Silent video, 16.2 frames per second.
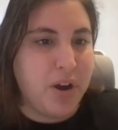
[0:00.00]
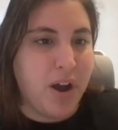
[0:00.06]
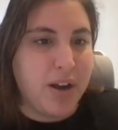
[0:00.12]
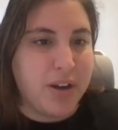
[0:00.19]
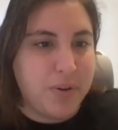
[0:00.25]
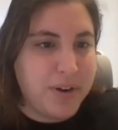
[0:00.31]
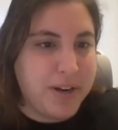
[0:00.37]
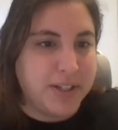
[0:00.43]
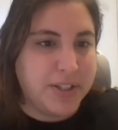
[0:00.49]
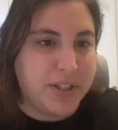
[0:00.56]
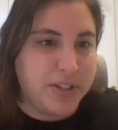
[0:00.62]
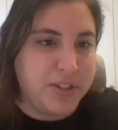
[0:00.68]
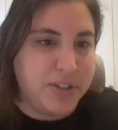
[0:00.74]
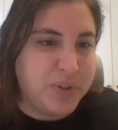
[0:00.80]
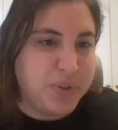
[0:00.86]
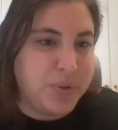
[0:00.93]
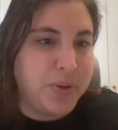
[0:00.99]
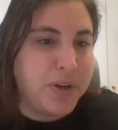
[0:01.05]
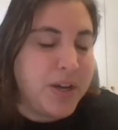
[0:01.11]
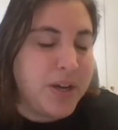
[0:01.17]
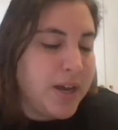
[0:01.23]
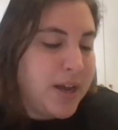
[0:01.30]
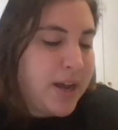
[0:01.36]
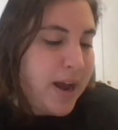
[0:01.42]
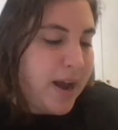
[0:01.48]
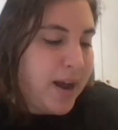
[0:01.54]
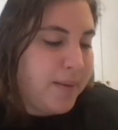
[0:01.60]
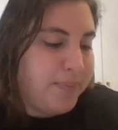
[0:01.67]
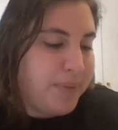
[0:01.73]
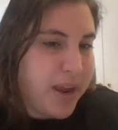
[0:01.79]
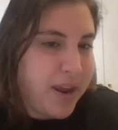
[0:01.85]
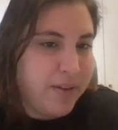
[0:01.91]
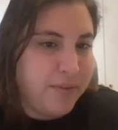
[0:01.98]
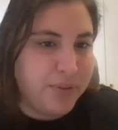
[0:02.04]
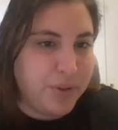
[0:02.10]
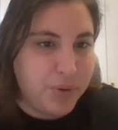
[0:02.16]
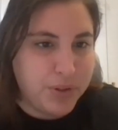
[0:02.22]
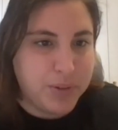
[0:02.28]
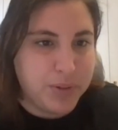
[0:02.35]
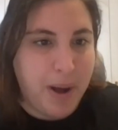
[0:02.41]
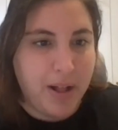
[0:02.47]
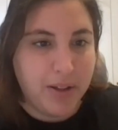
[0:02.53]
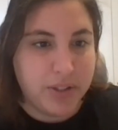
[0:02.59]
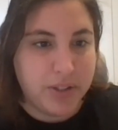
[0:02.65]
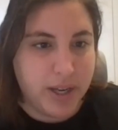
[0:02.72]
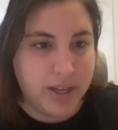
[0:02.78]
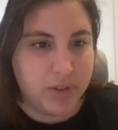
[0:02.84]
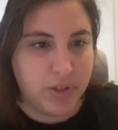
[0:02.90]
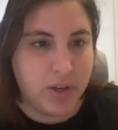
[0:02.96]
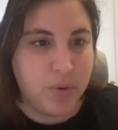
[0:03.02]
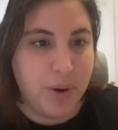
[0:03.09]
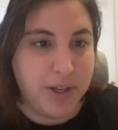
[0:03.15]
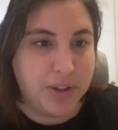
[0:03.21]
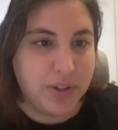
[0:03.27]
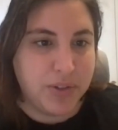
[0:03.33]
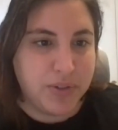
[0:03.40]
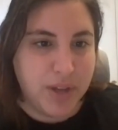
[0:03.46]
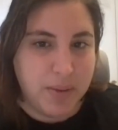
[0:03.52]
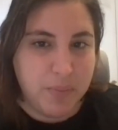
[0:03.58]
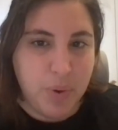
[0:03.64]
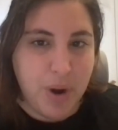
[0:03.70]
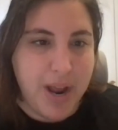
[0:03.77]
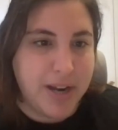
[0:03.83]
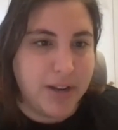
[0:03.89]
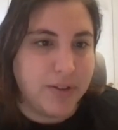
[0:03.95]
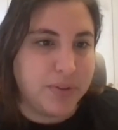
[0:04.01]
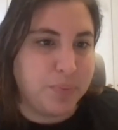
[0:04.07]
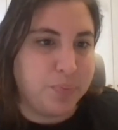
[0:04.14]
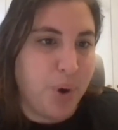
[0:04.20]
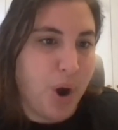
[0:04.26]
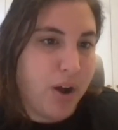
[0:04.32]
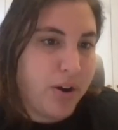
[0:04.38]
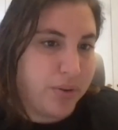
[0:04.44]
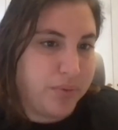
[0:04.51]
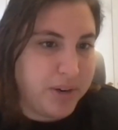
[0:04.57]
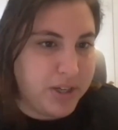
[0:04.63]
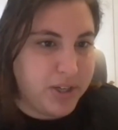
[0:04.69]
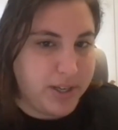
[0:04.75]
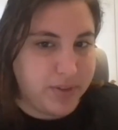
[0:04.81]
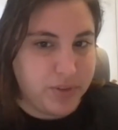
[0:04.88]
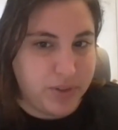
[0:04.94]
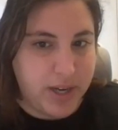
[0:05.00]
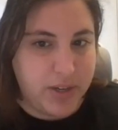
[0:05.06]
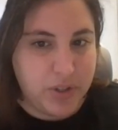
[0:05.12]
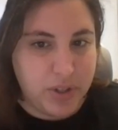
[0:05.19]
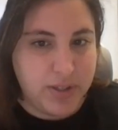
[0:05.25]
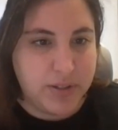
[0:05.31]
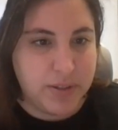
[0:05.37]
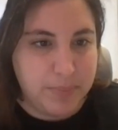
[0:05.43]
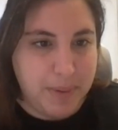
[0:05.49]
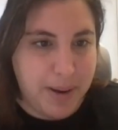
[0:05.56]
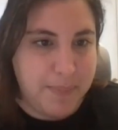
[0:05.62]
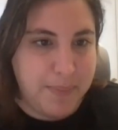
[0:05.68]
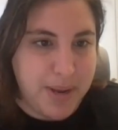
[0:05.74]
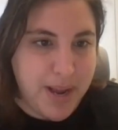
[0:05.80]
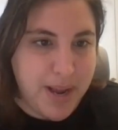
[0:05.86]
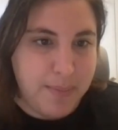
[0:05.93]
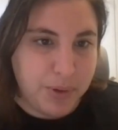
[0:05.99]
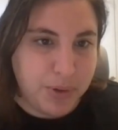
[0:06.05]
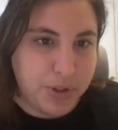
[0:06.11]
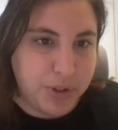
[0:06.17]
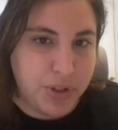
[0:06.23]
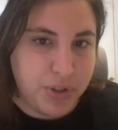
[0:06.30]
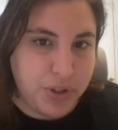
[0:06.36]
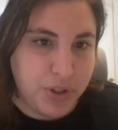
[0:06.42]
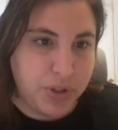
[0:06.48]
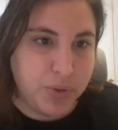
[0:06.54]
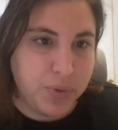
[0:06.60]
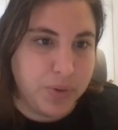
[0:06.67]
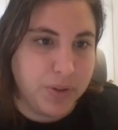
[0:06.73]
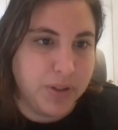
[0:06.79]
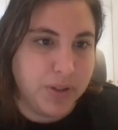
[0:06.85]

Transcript: not going to influence politics in quite the same way as broader reaching sanctions might be able to do.